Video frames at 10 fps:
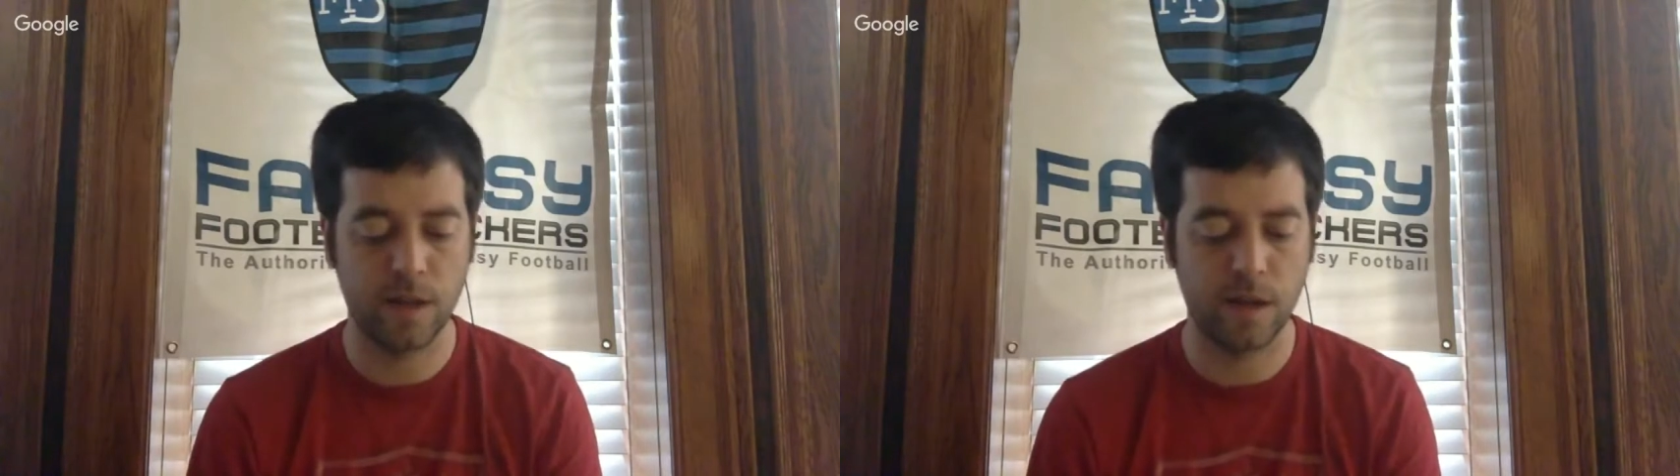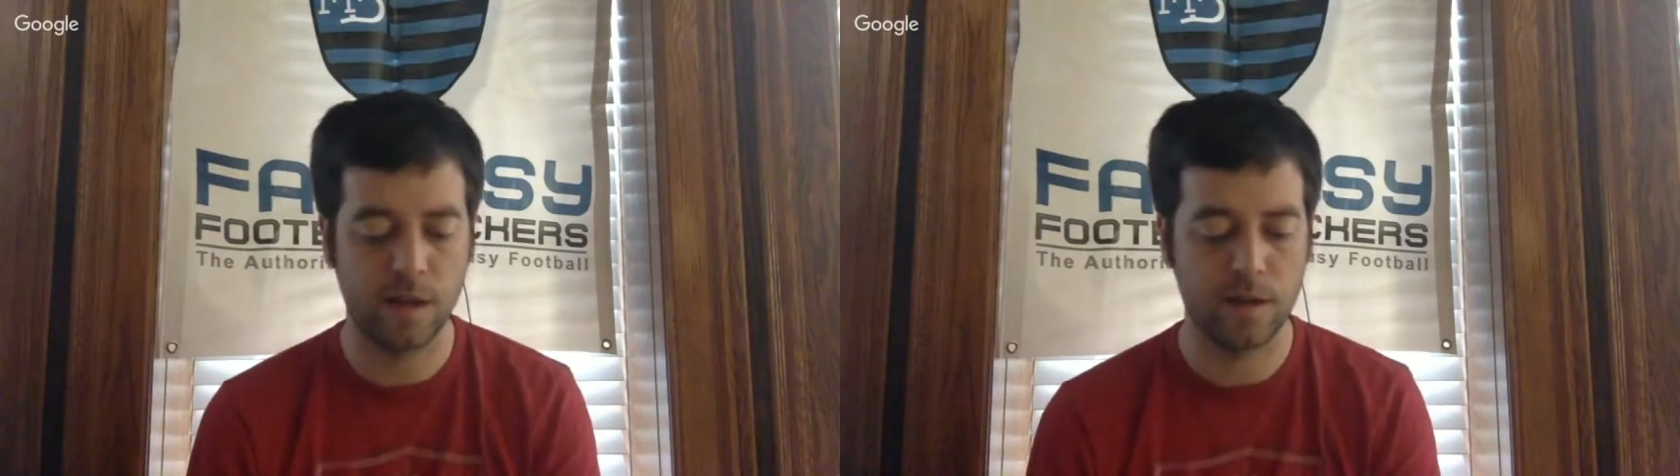
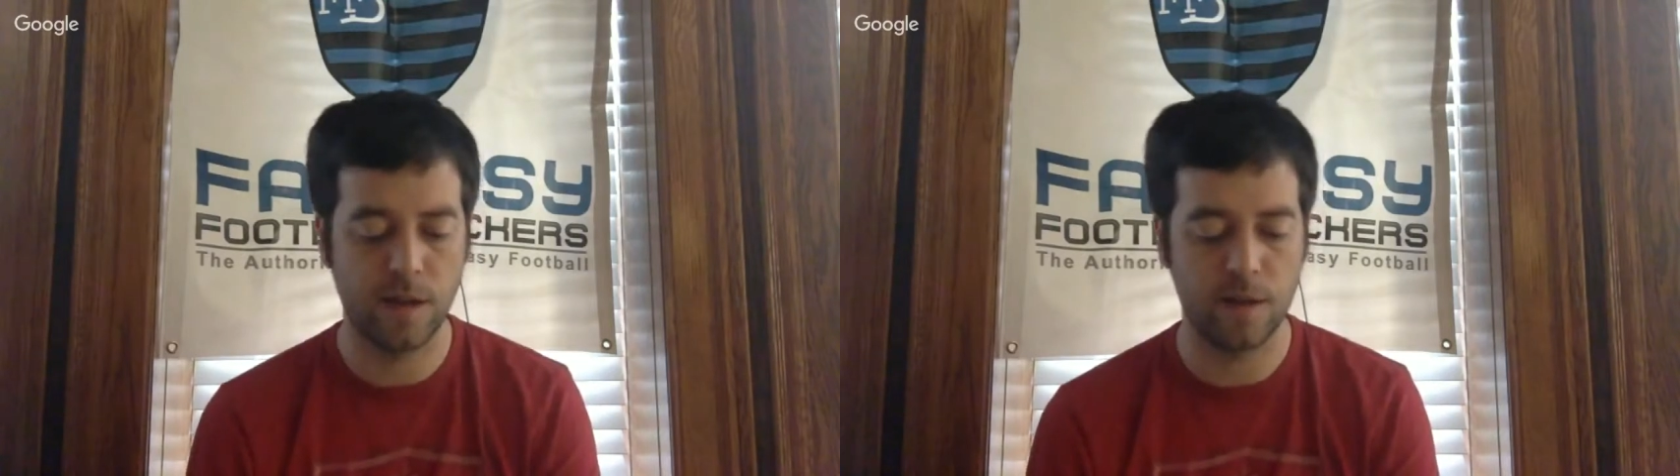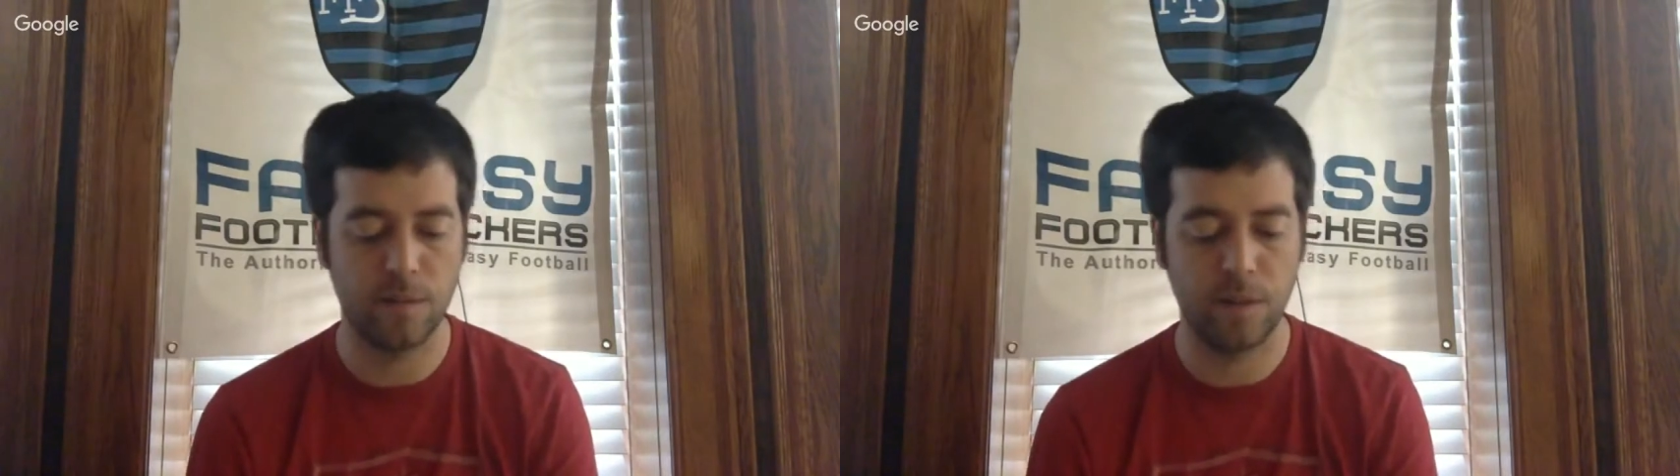
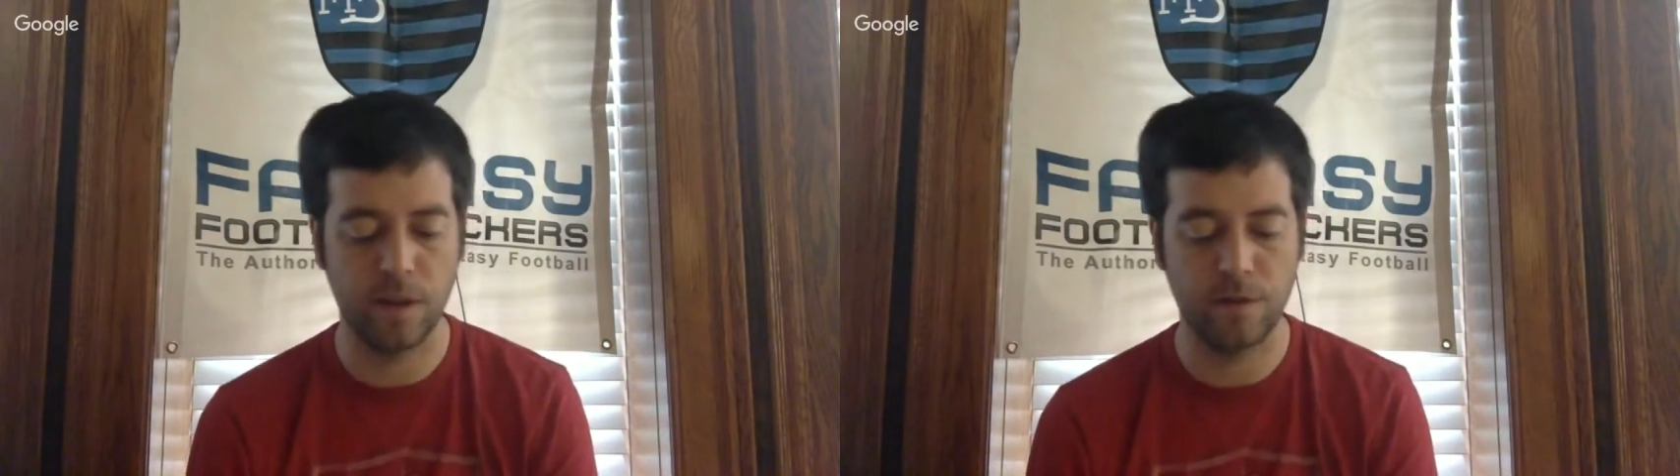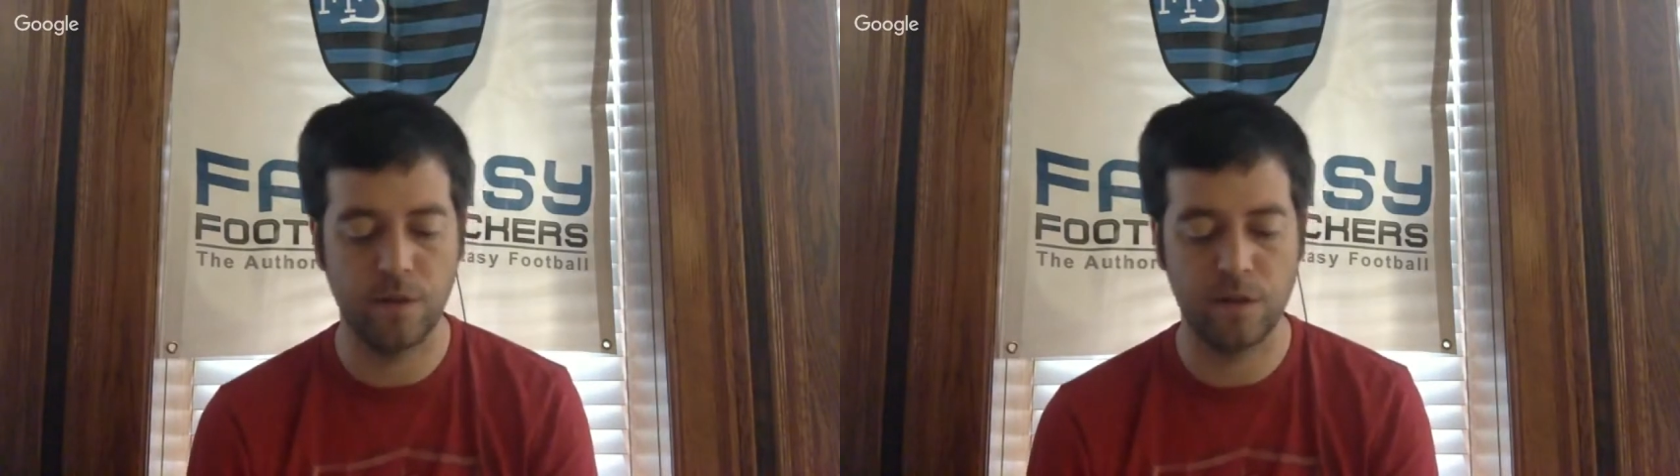kind of
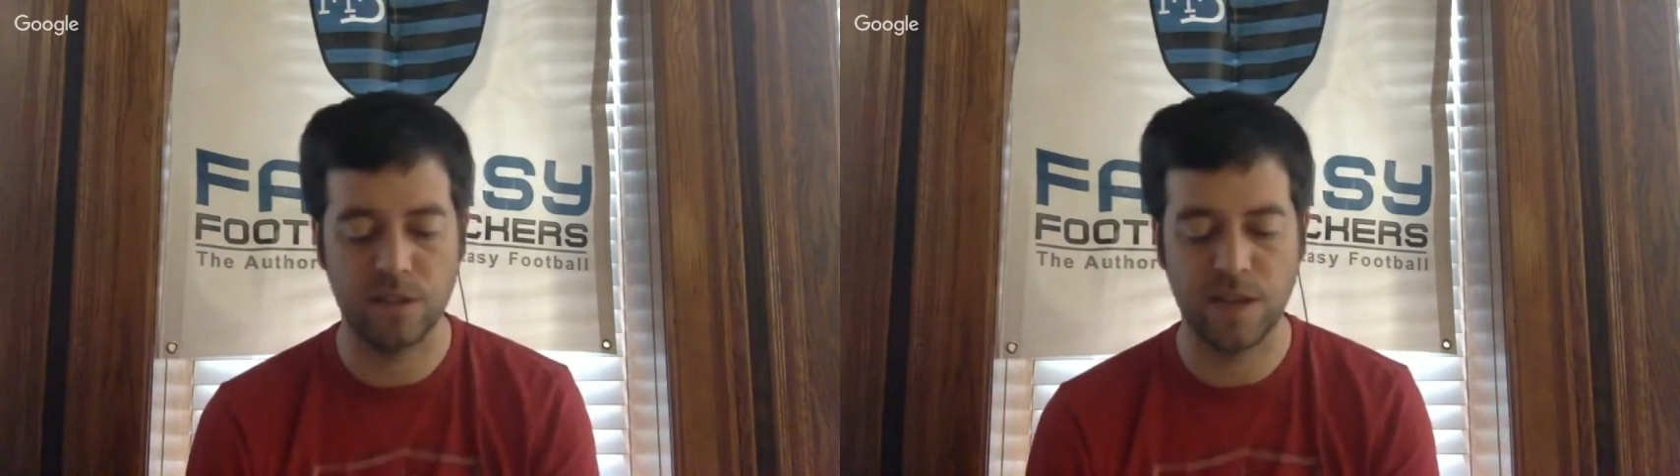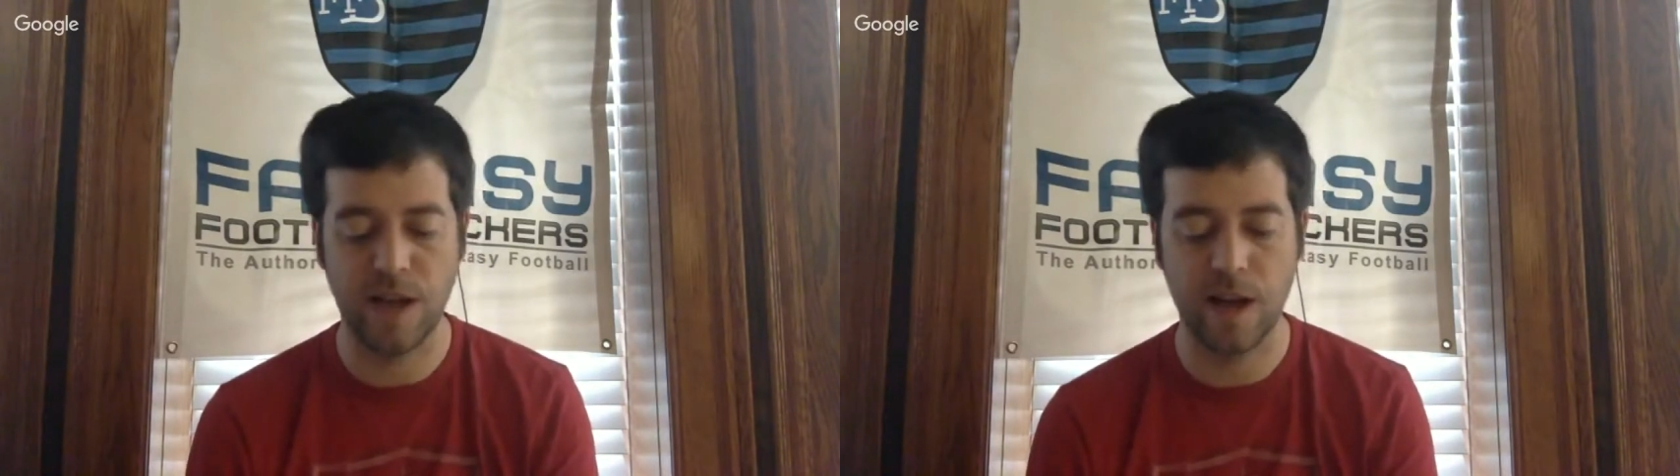playing a
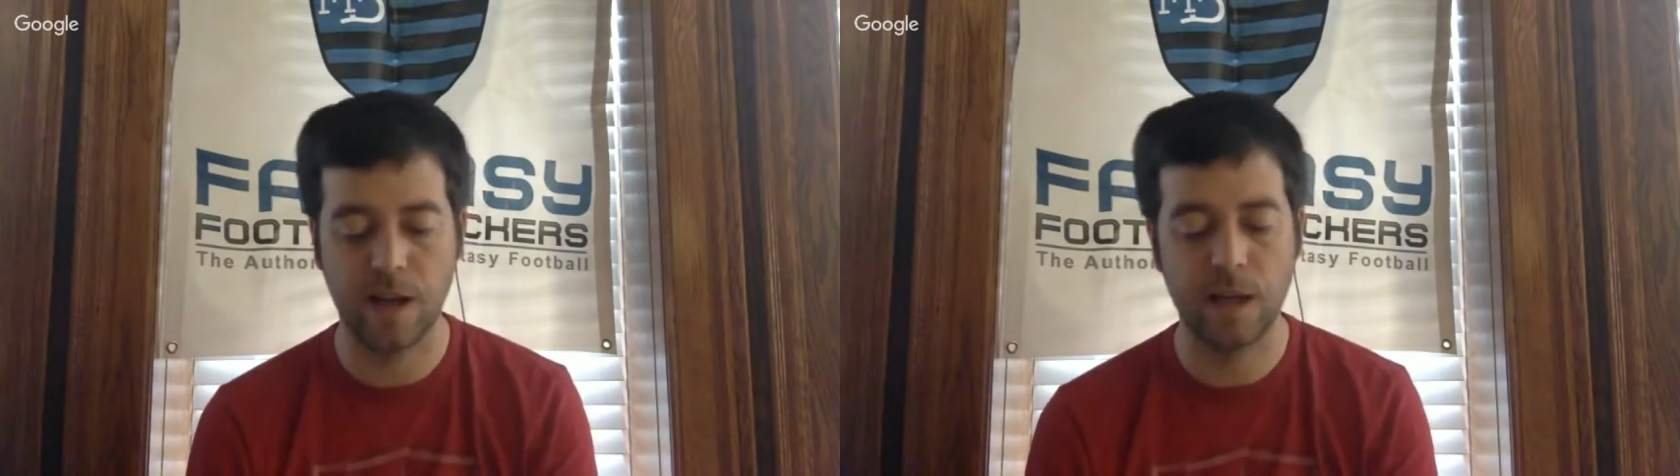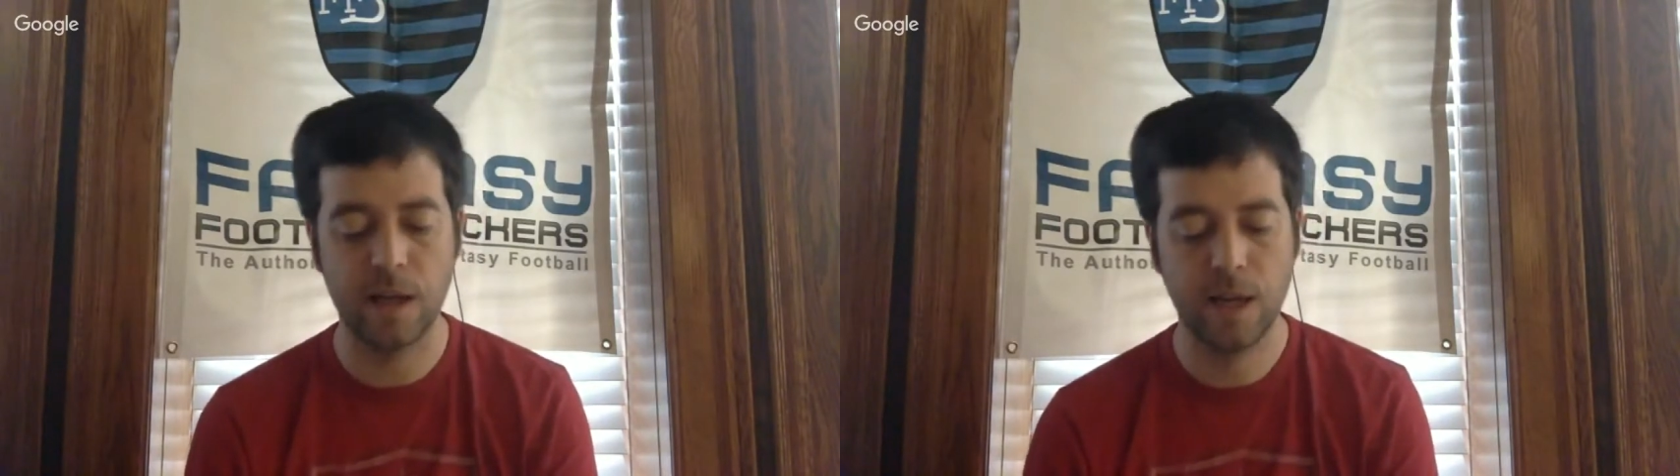false
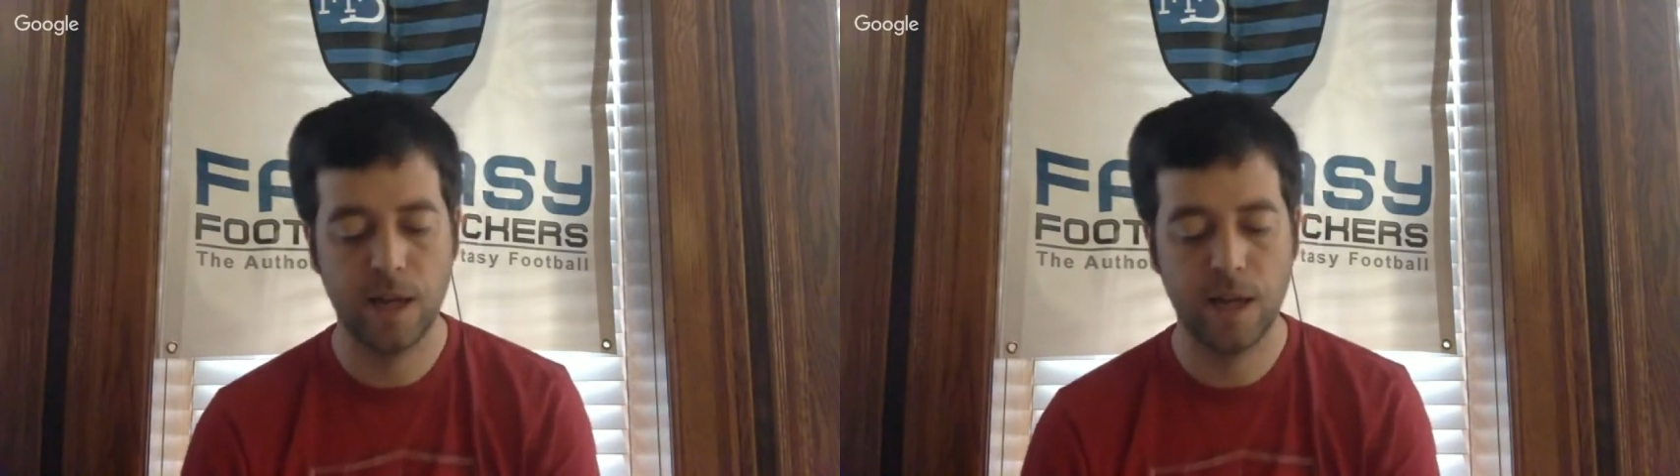nine.